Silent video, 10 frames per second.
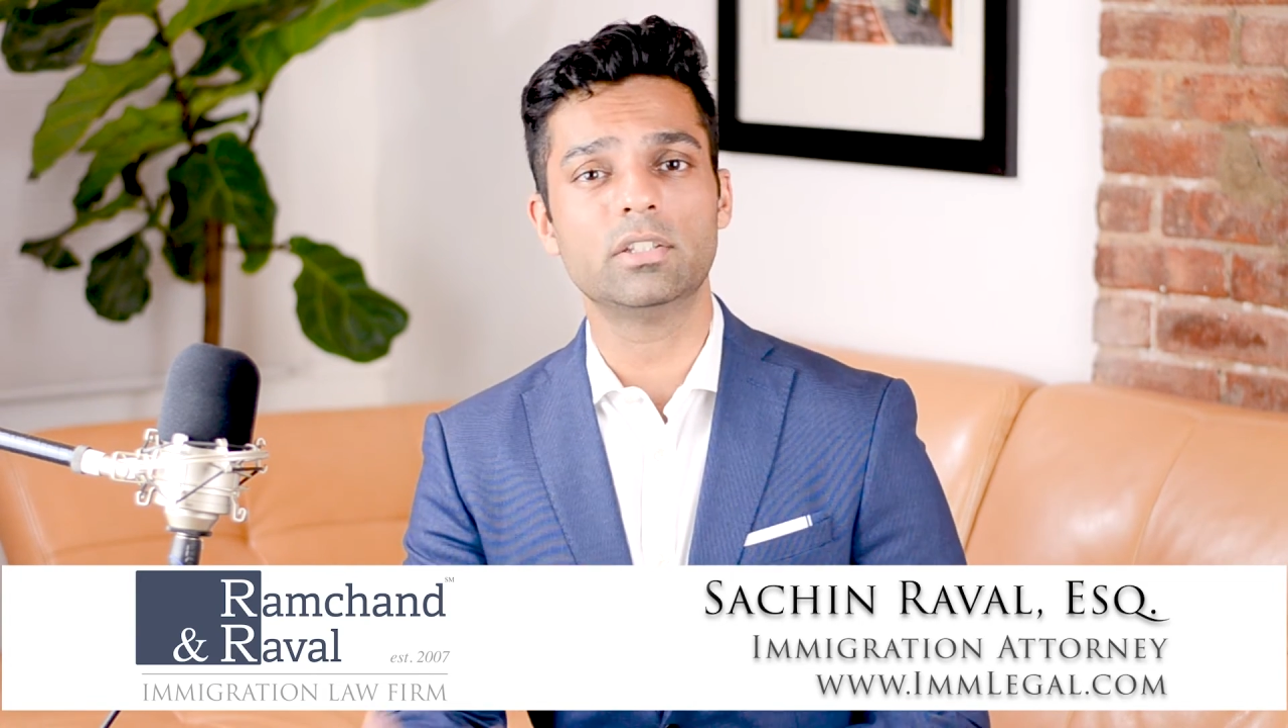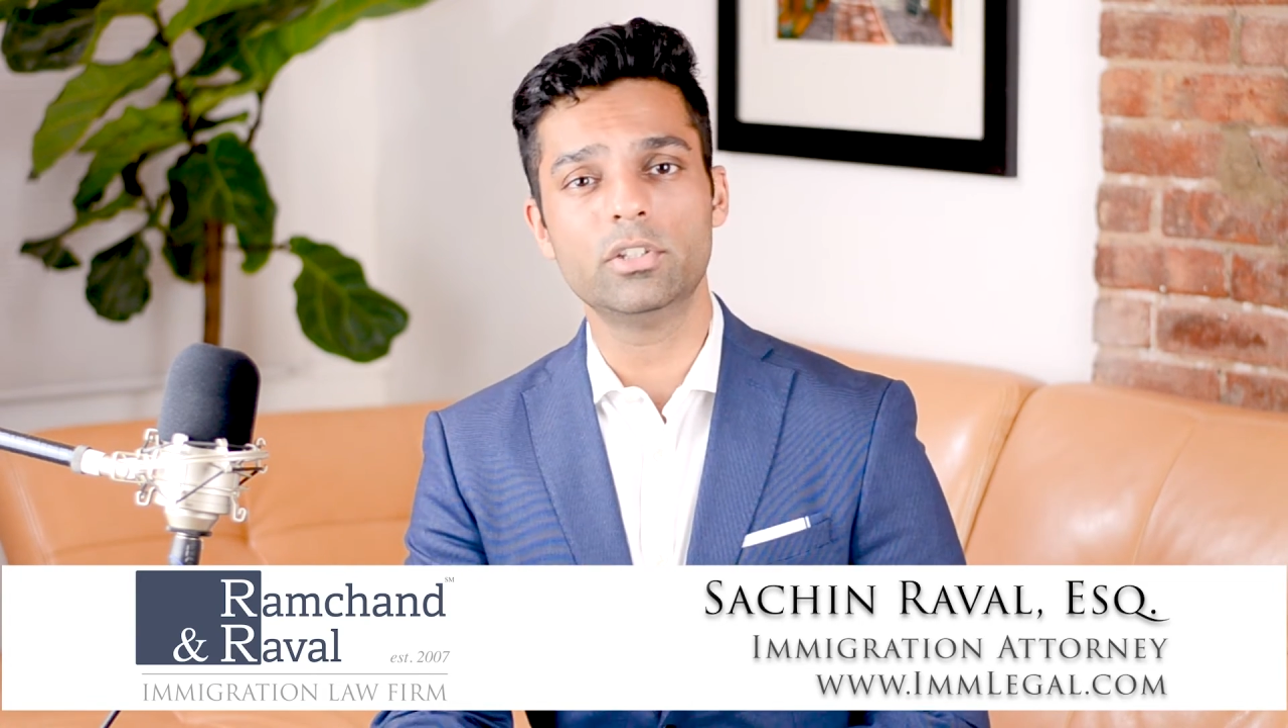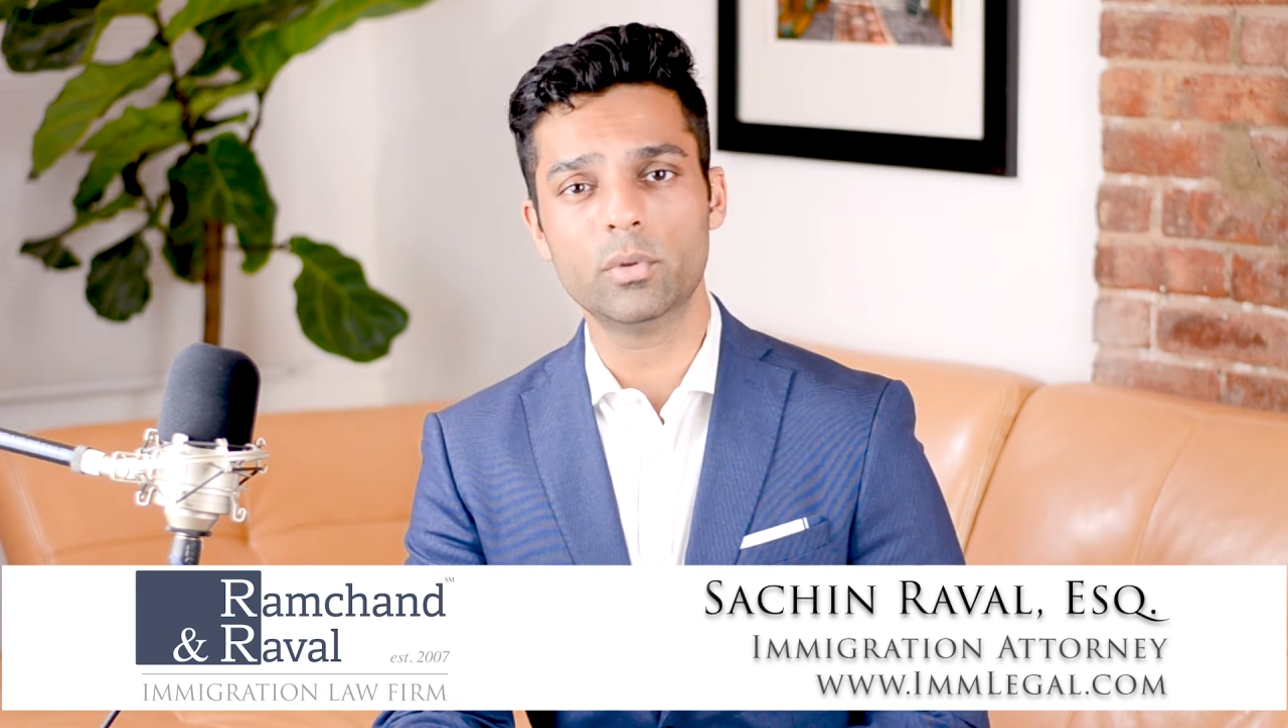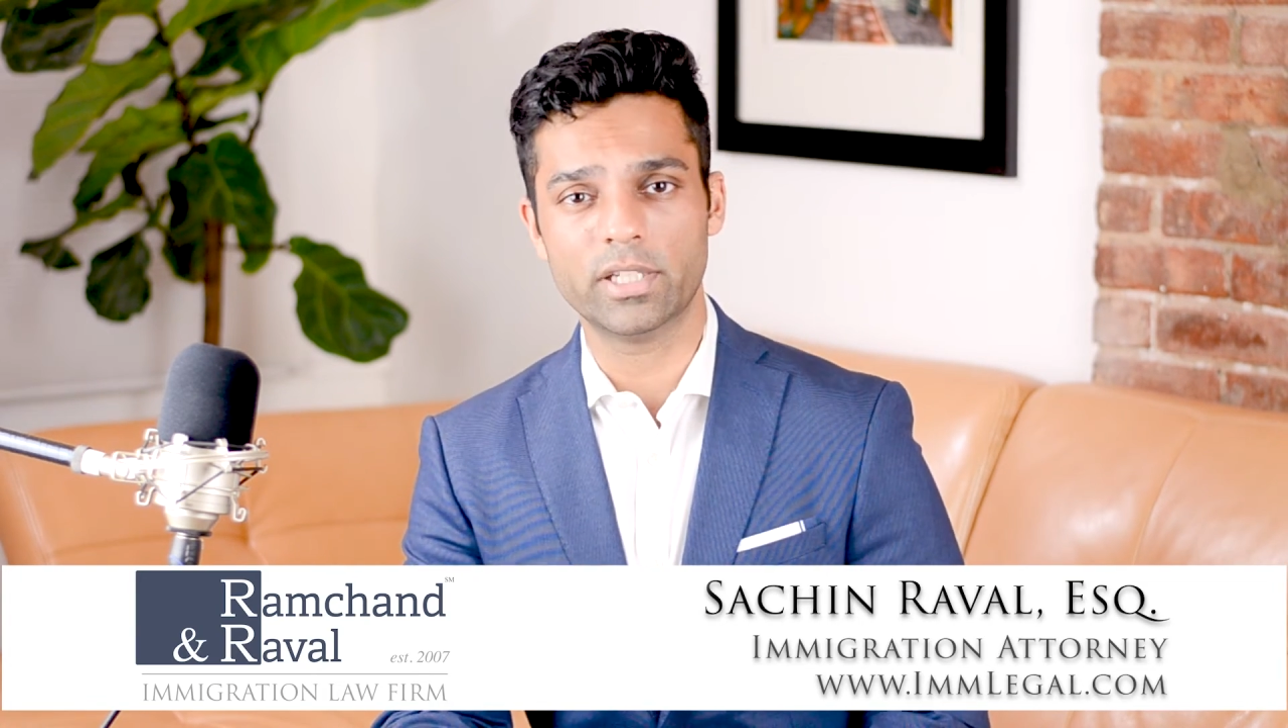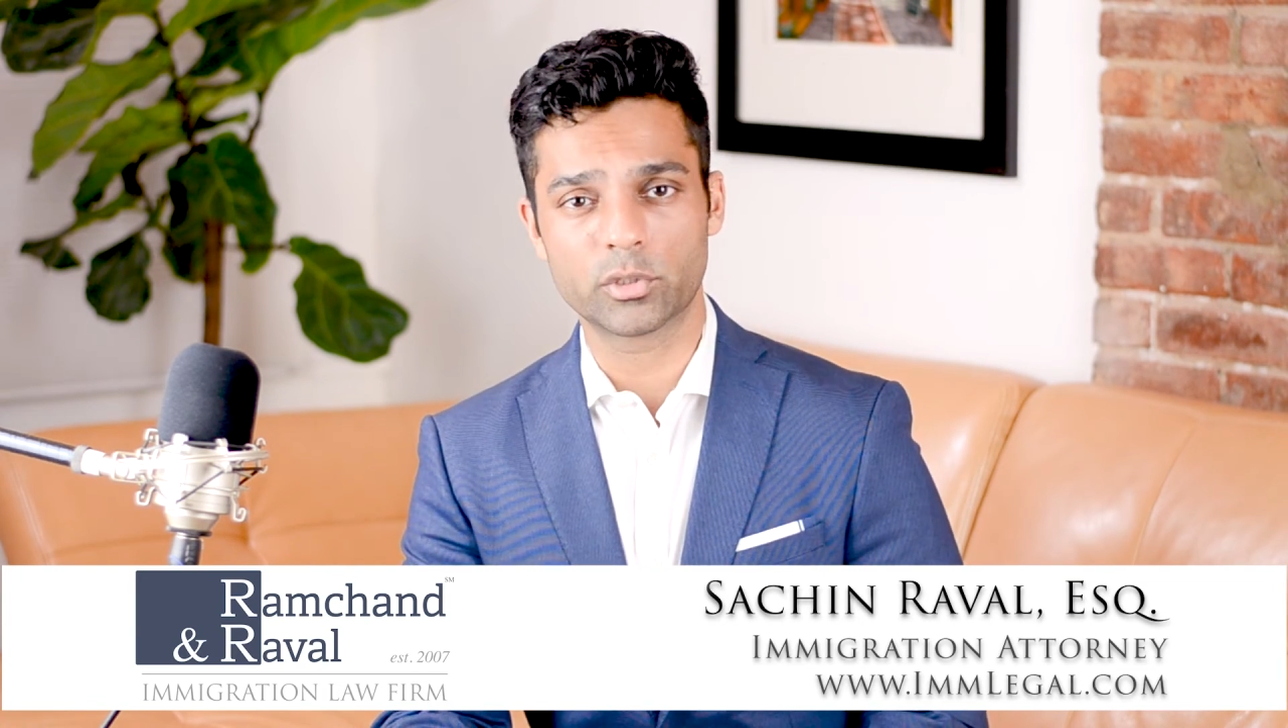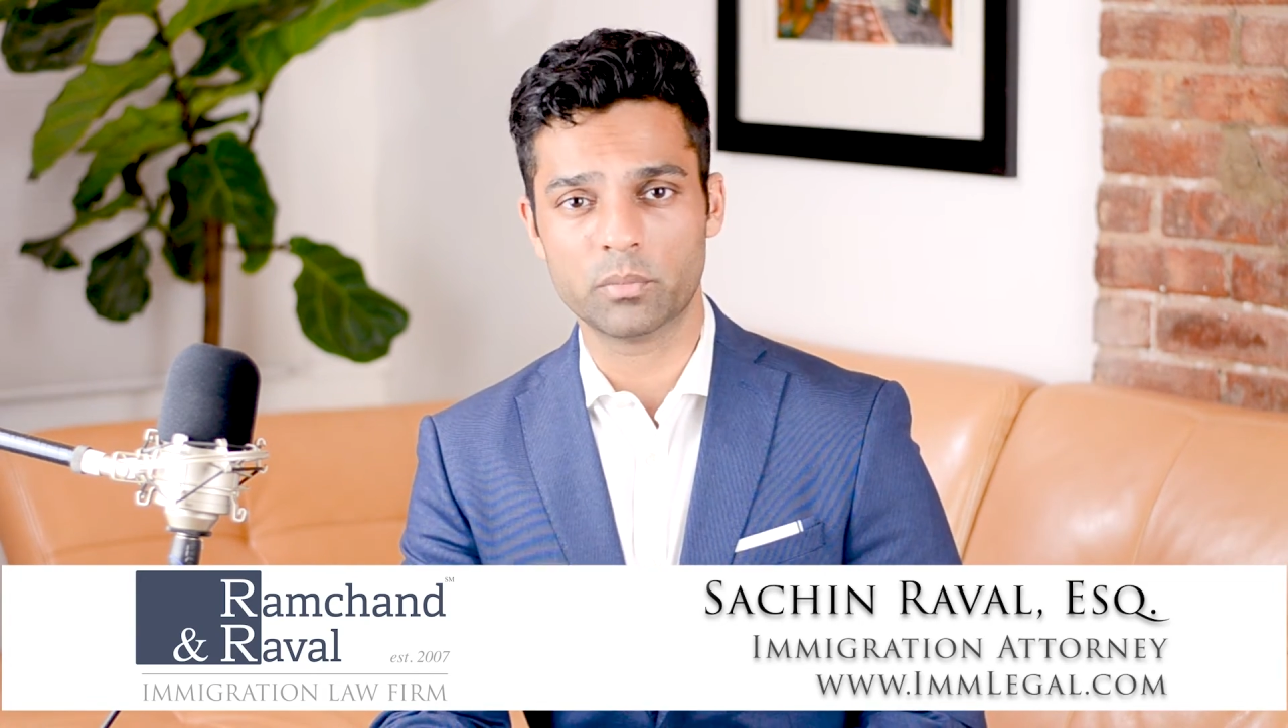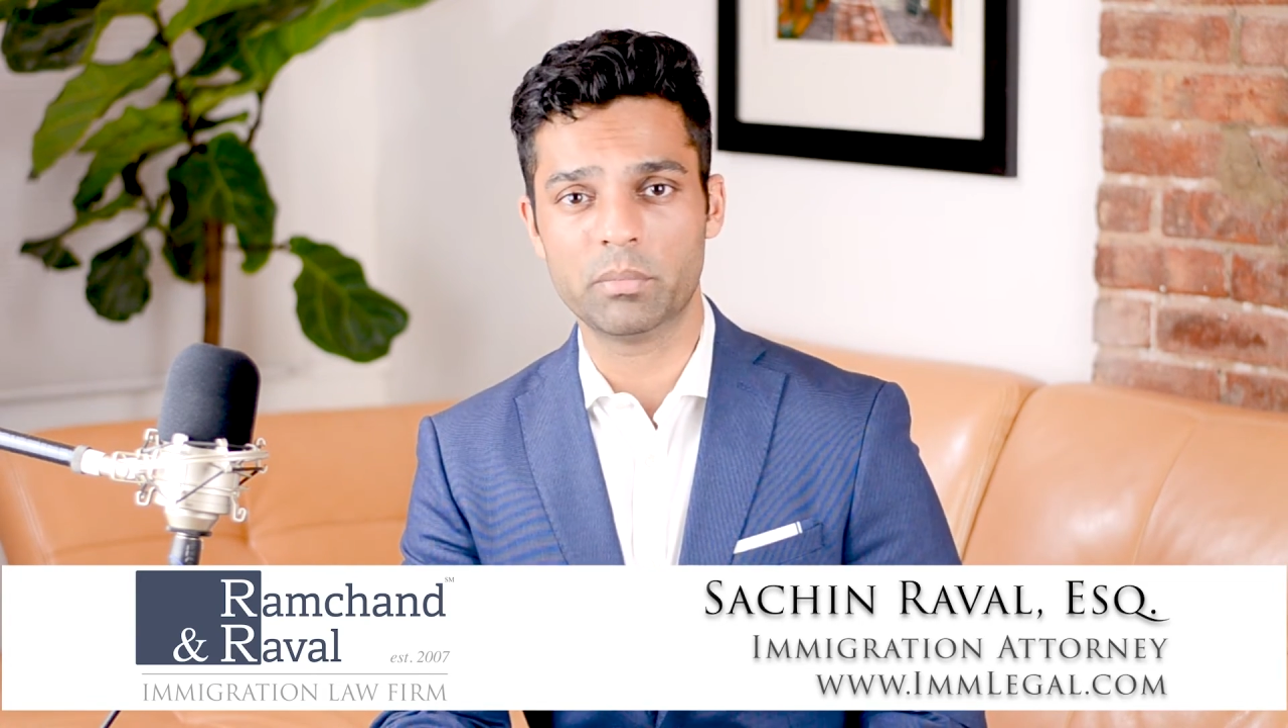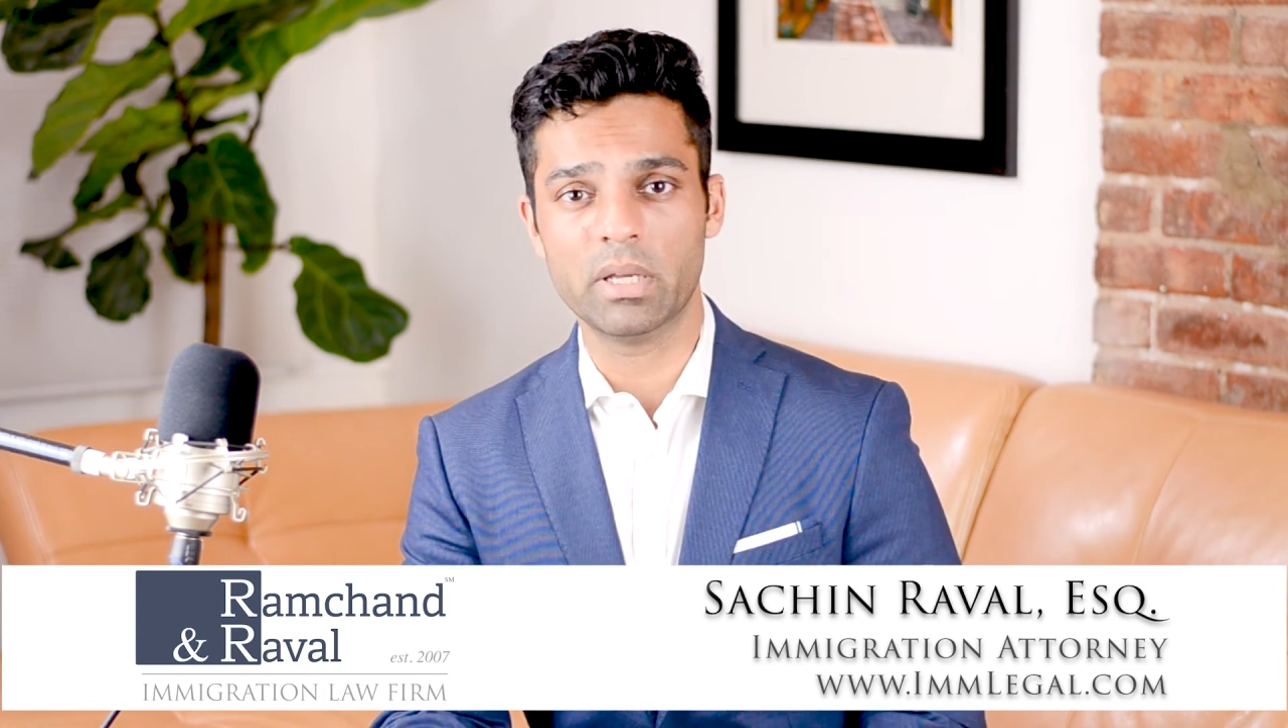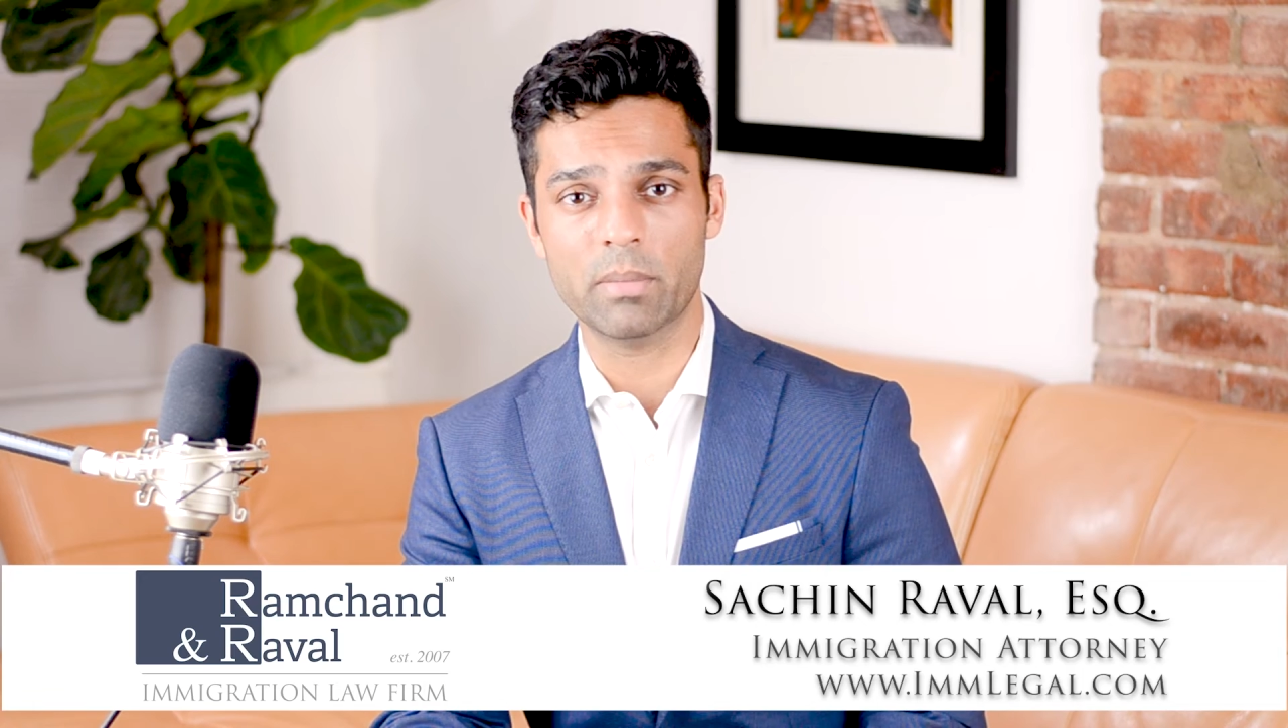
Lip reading: new H1B